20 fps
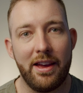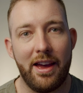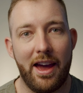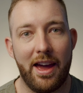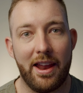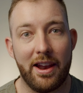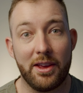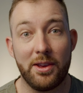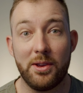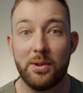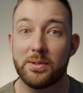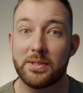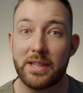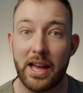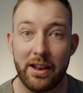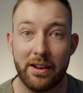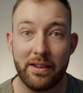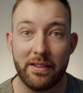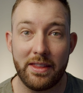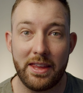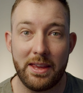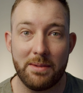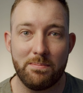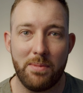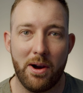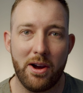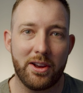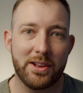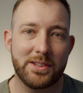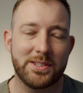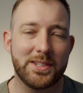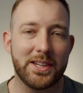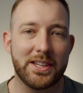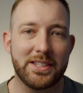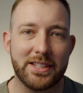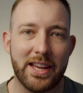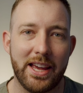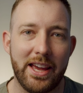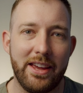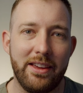and I use that on the Pocket
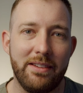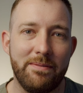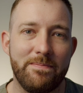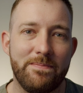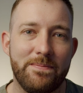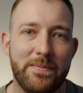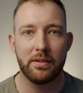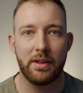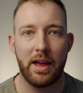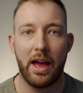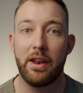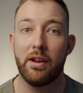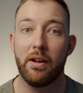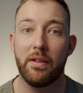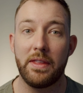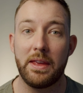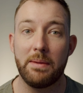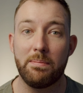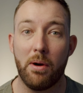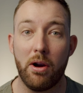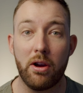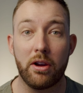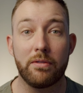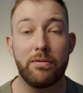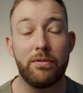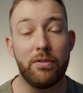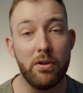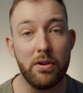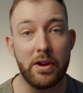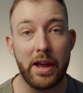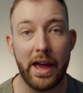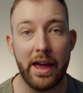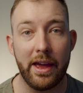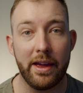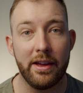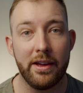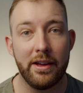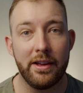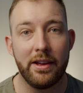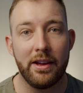6K. And on the Pocket
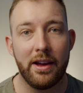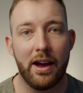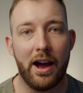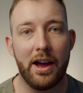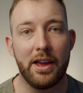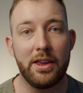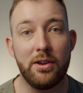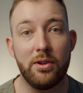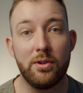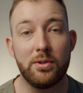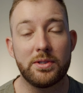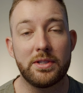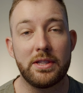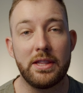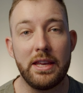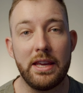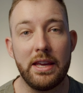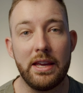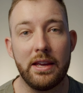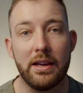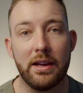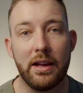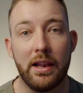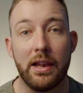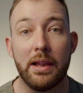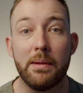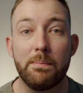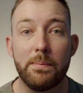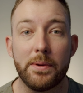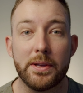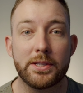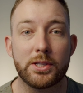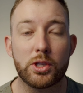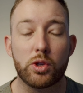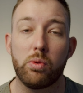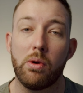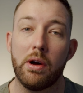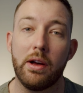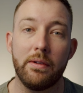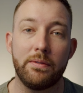4K, I used the Olympus
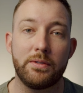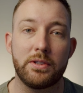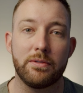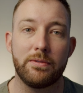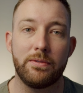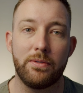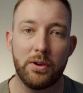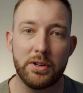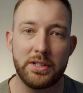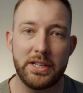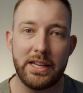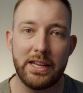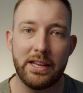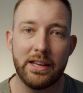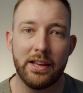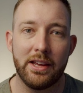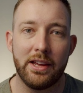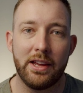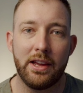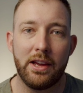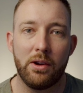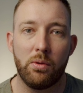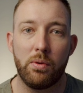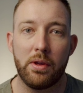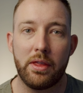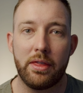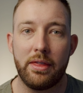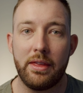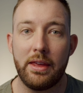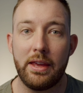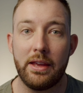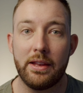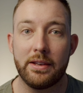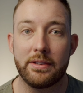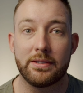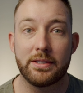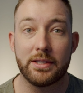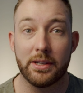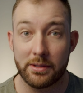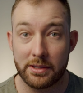12-40 with the
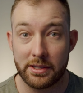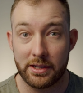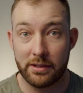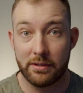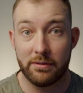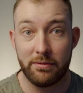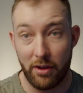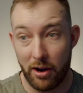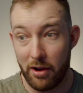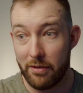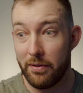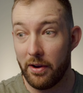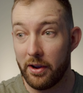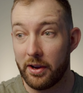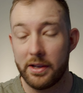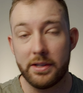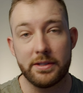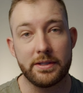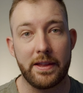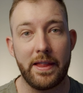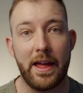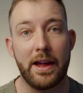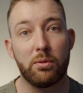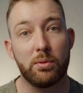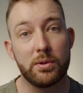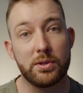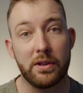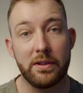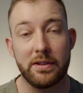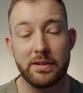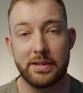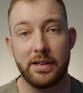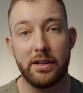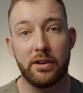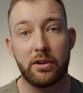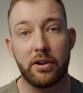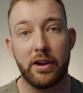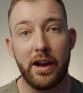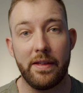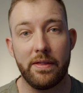Tilta follow focus, and that was on the
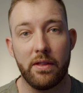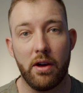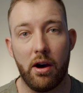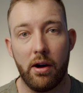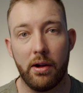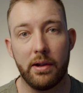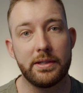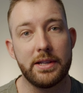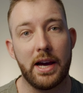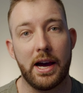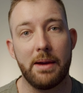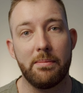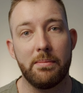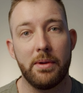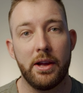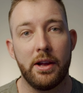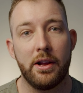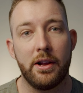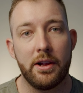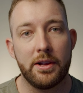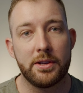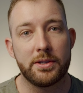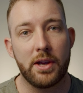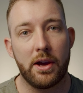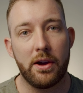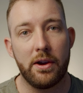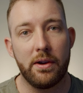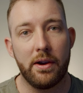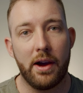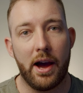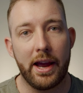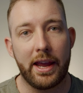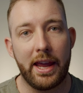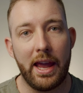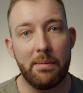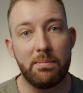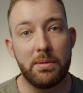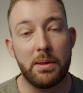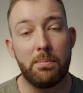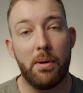Zhiyun Crane the whole time. So I
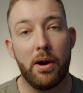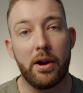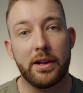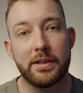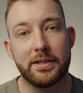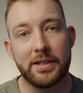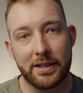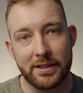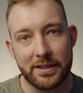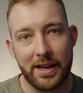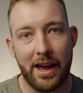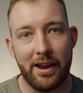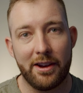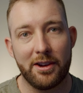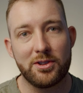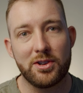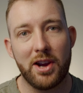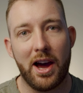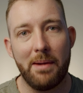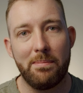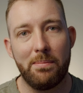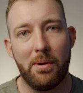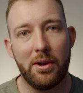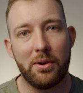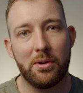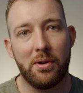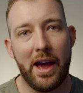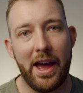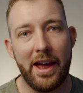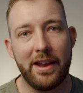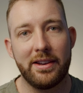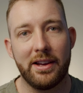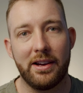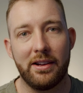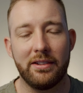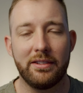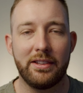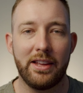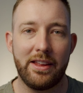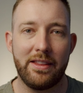kept the Pocket 6K on a tripod or
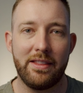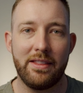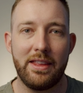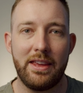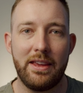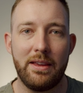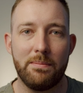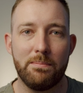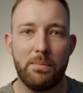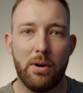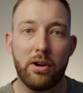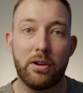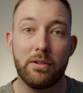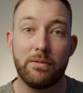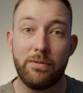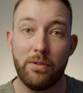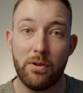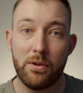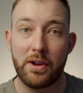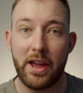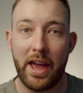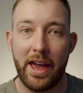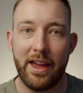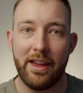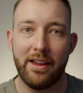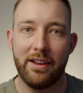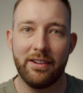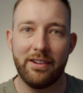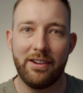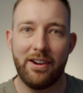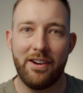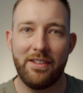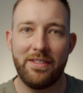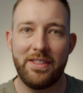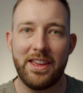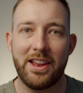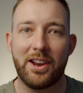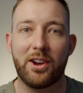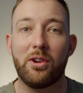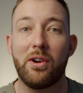handheld, and the Pocket 4K on
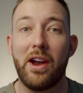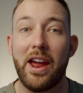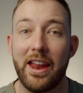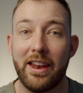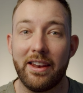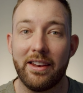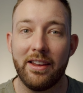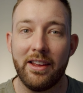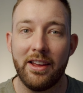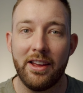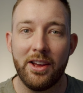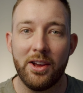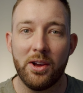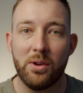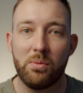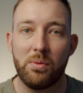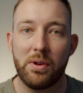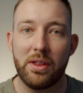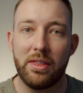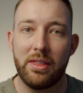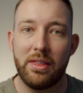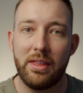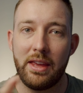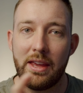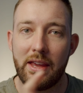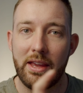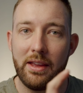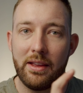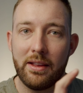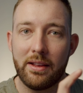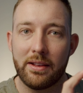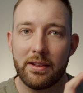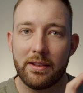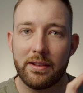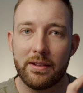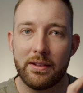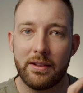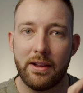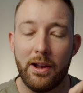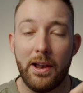the crane with the
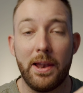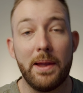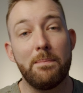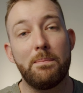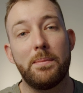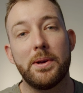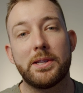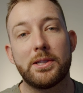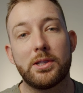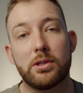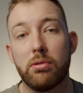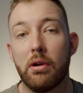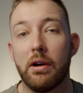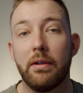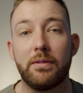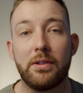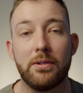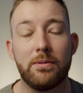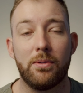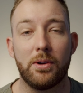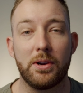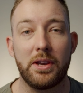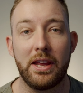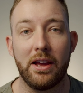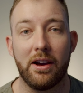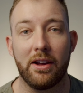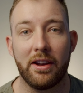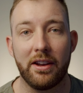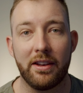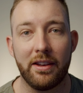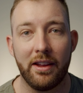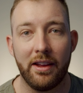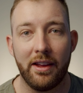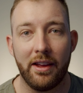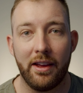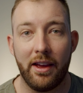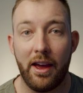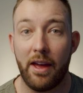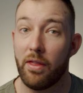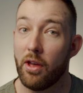Olympus 12-40 on it.
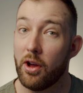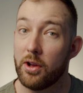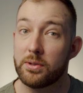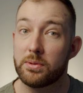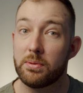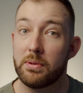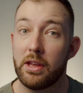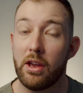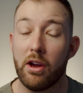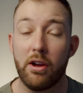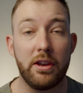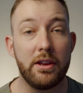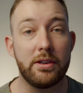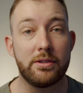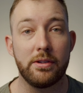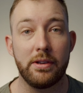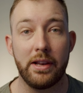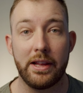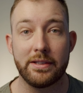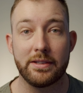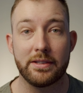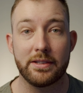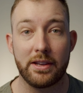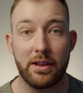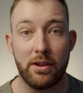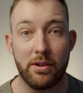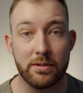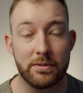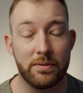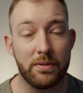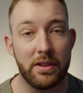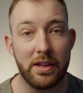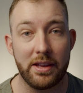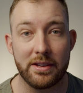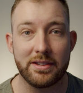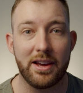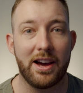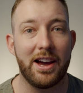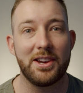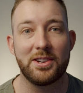And those were the only two lenses I used for the
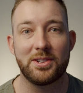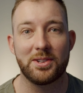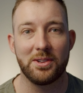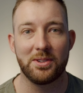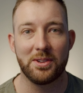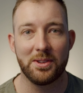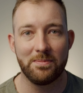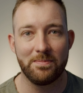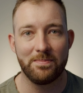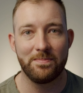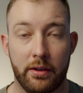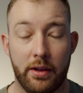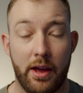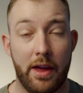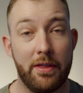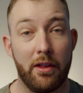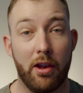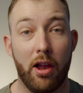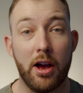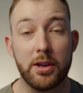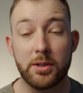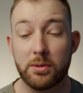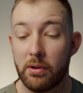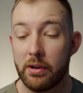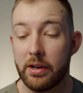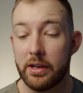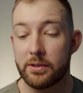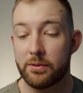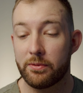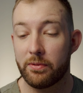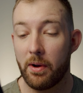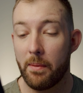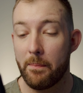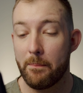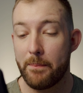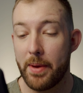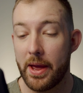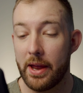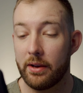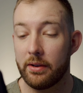entire shoot. And the last one is from
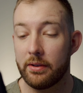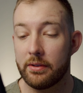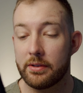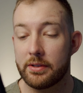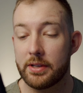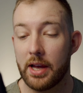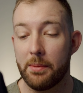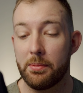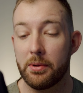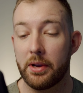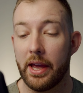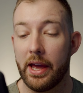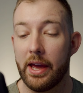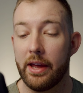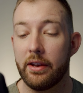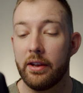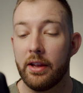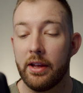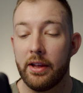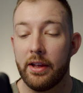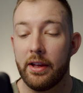Ben Tabukan,